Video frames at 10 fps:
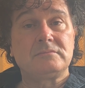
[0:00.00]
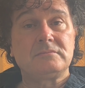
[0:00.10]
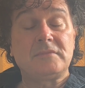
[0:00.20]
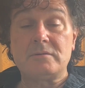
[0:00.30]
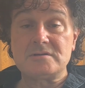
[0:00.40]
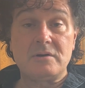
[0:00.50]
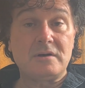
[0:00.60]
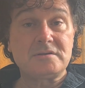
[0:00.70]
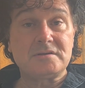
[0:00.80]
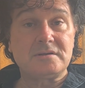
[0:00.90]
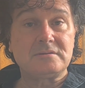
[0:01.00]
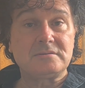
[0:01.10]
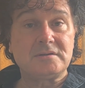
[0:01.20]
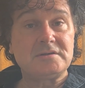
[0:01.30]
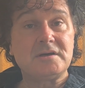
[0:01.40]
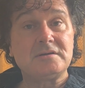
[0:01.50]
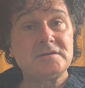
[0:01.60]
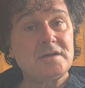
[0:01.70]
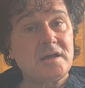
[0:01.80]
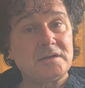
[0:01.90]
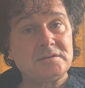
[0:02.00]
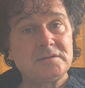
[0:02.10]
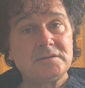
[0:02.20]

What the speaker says: There was no answer, and he turned his head.